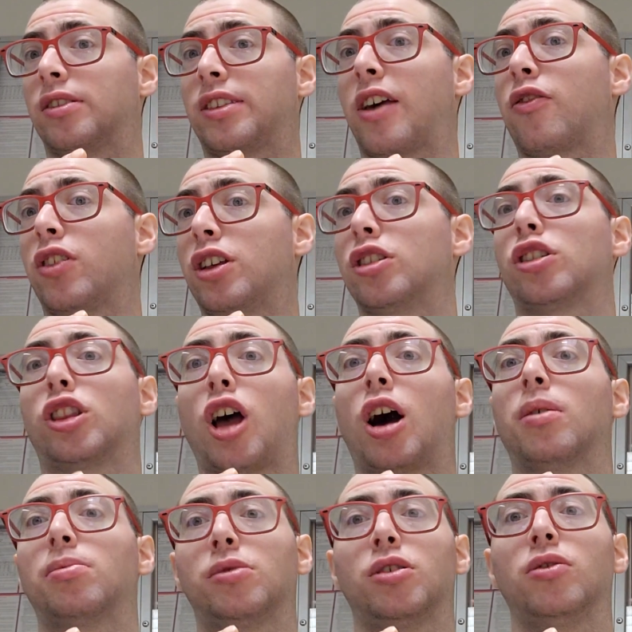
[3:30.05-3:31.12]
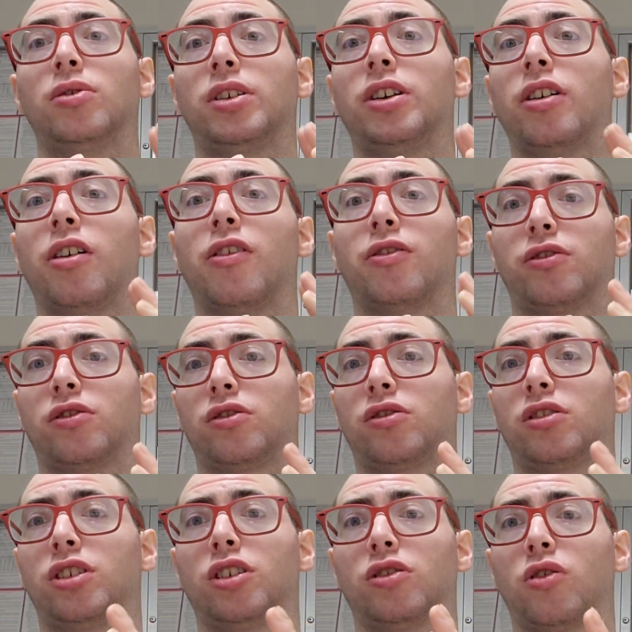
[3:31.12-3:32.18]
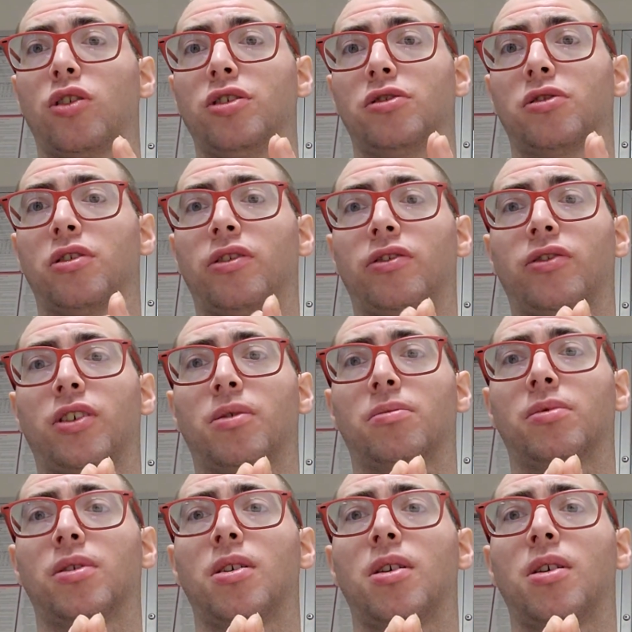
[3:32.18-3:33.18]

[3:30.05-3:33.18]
definitely top two tier of the Toy Story films.